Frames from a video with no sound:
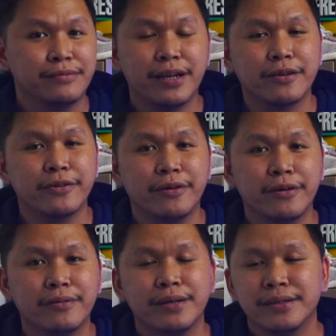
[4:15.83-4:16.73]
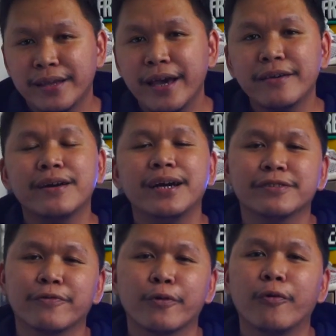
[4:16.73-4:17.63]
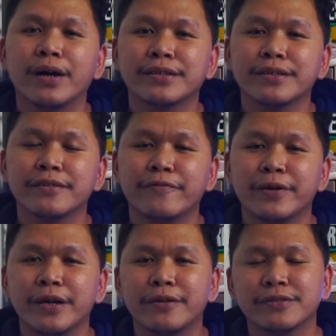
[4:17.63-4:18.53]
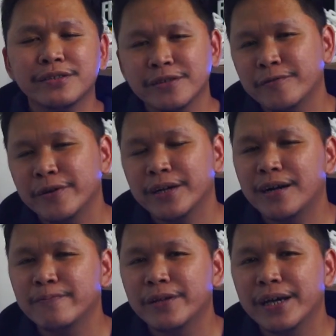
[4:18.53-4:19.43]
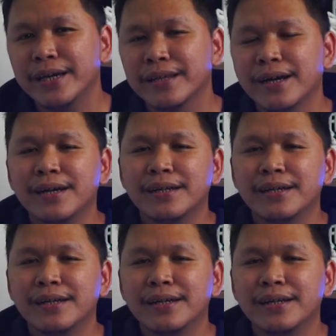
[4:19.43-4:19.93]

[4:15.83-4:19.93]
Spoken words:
There you go. Thank you guys for watching the video. Just a quick update.